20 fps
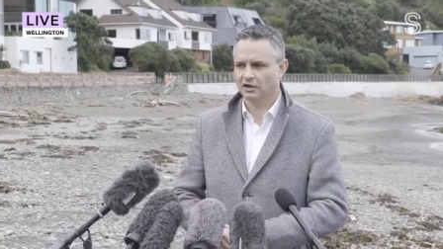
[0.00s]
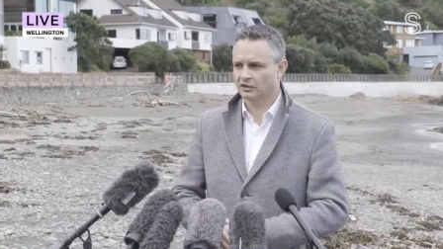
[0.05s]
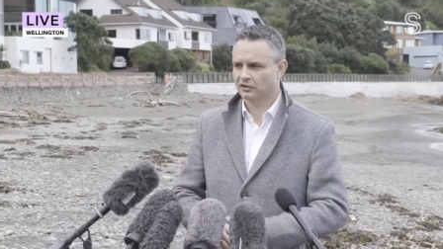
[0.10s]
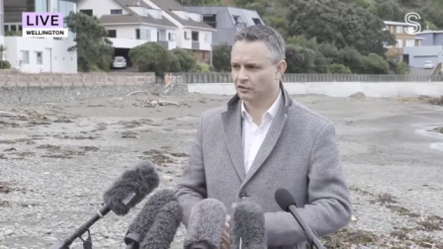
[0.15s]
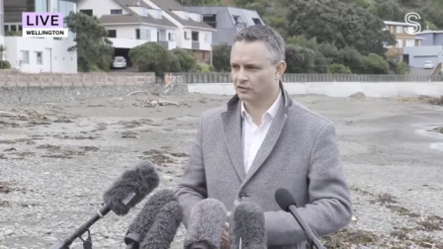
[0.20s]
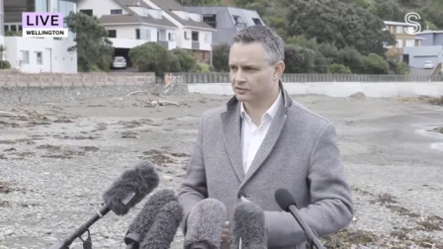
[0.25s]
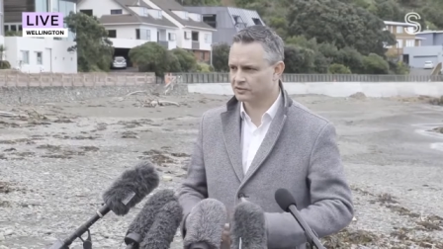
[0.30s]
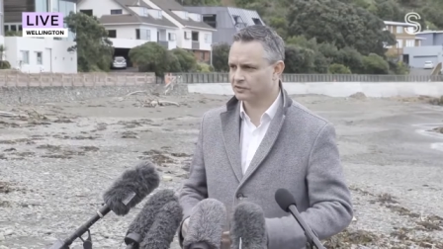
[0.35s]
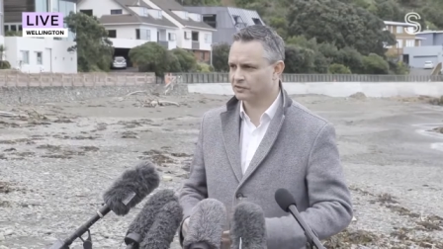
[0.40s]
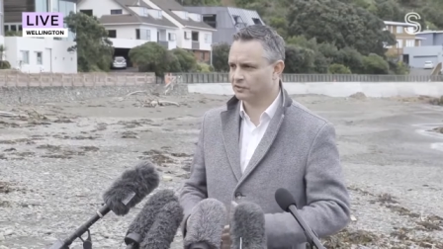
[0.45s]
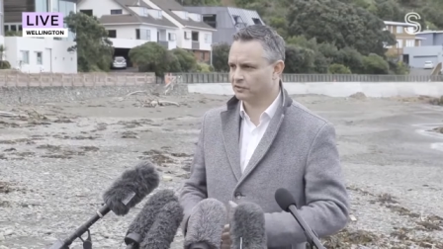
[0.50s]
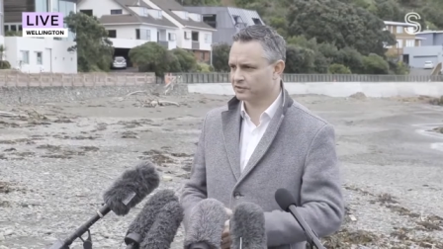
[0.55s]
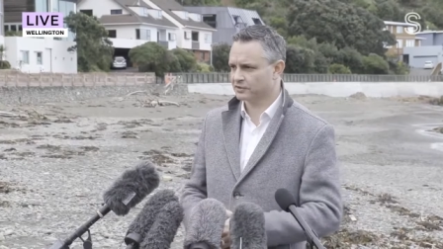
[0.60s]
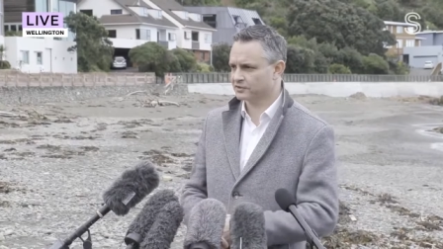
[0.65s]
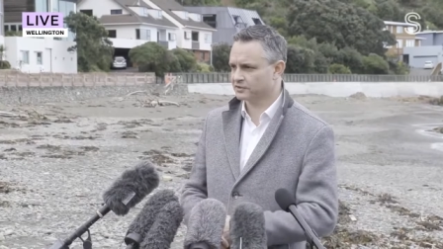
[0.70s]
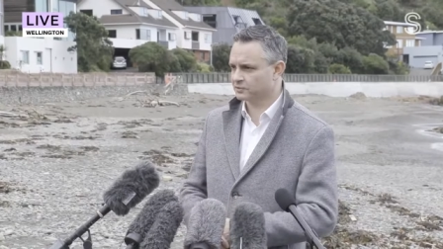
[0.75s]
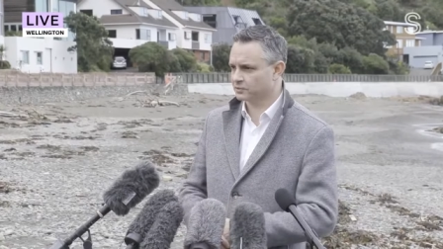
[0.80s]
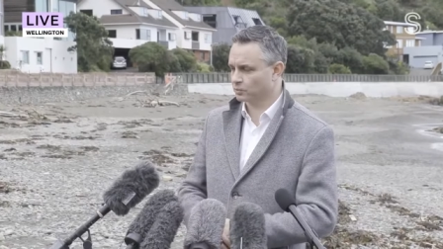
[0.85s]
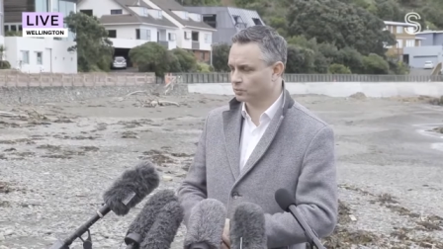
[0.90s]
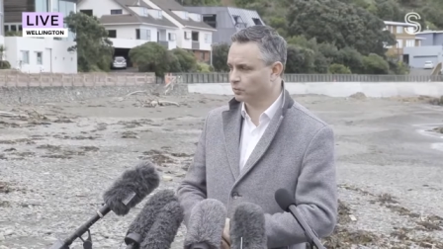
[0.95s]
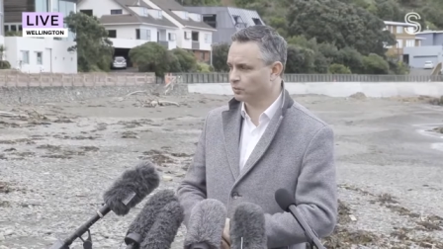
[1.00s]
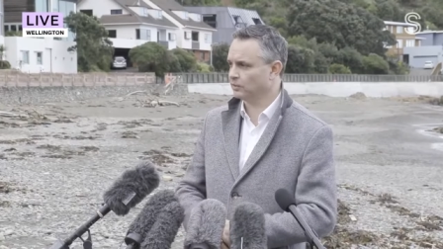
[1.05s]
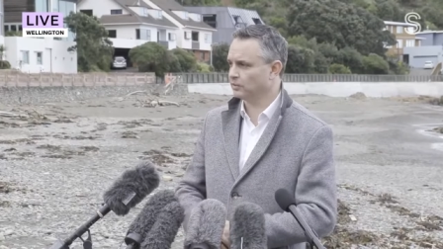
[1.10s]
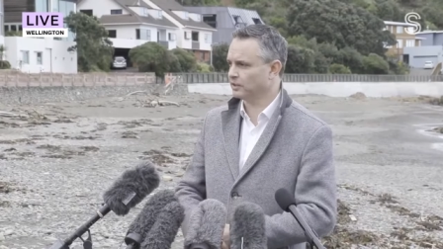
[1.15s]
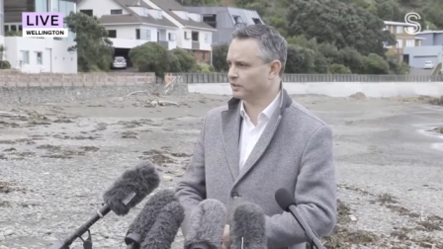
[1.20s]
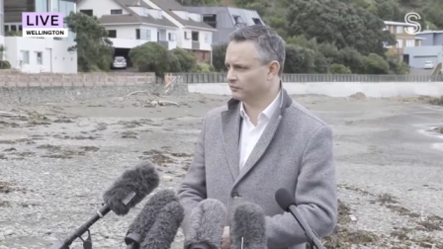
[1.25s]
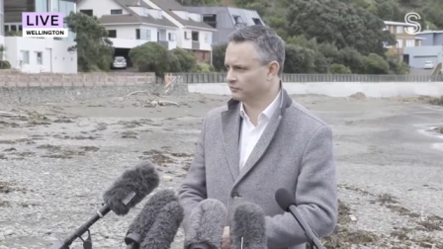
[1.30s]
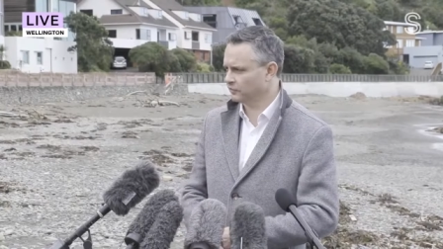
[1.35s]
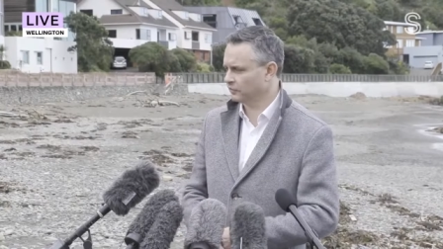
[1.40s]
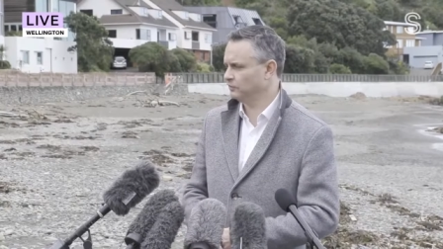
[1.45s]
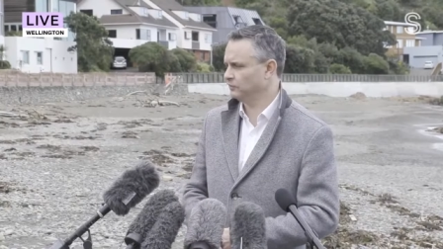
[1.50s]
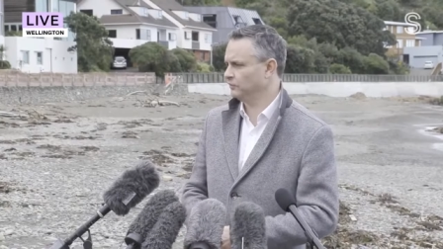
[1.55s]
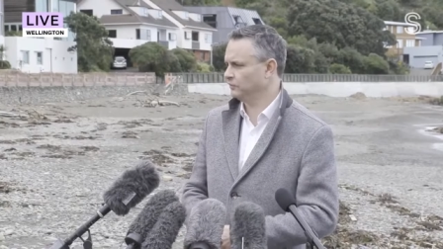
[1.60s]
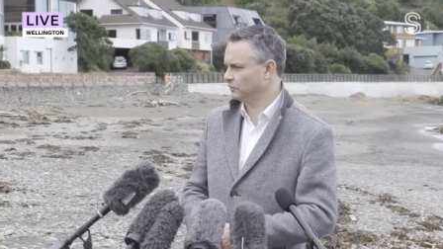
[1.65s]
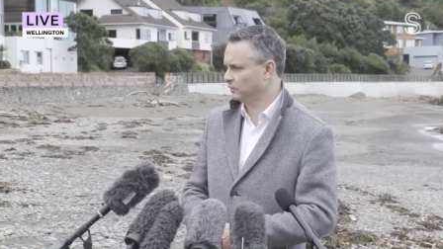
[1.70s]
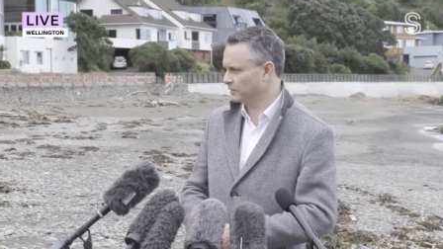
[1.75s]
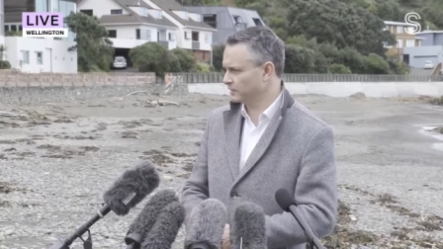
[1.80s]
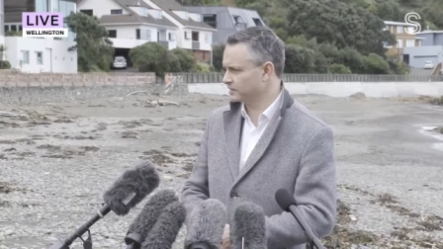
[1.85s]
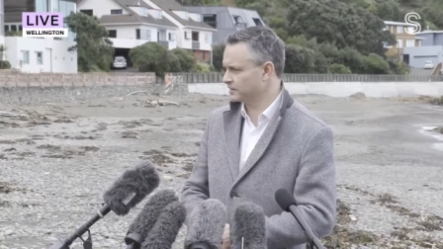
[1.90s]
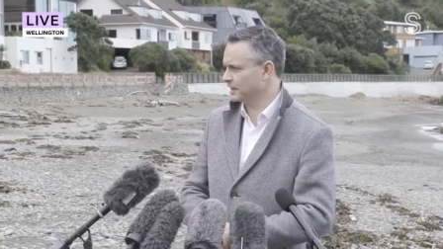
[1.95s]
those costs will continue
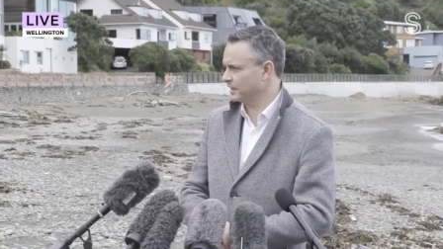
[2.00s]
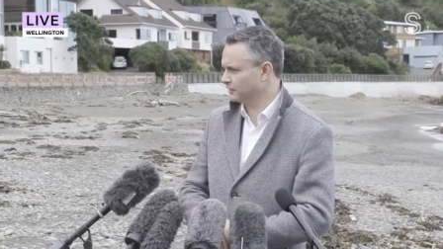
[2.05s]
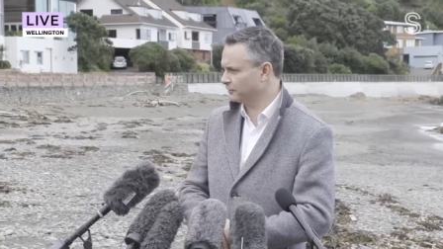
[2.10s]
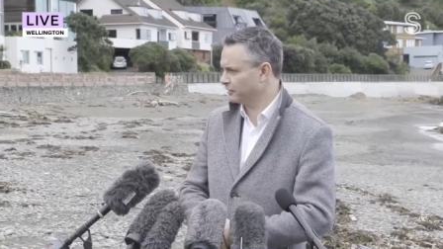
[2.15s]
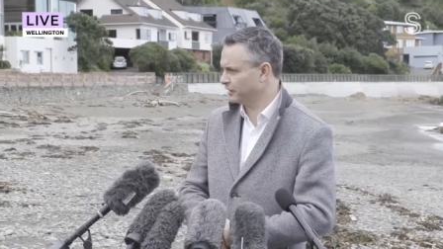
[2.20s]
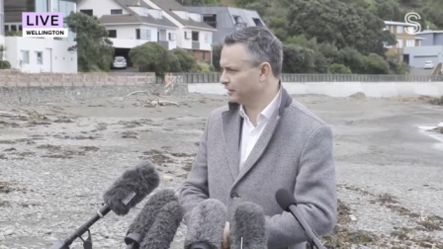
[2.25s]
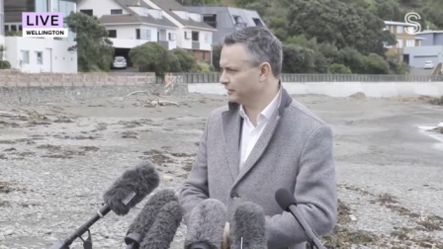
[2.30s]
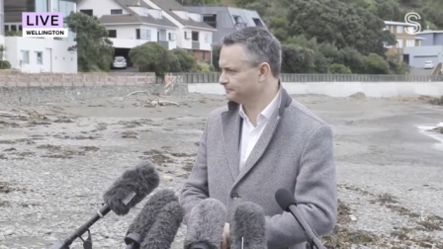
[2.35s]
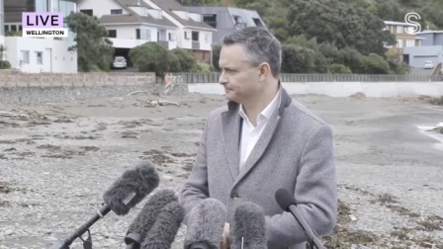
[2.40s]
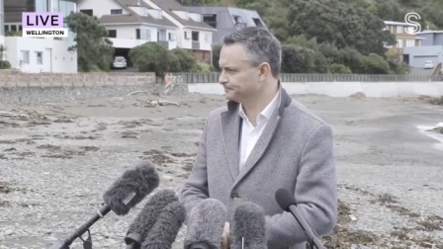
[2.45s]
to accelerate.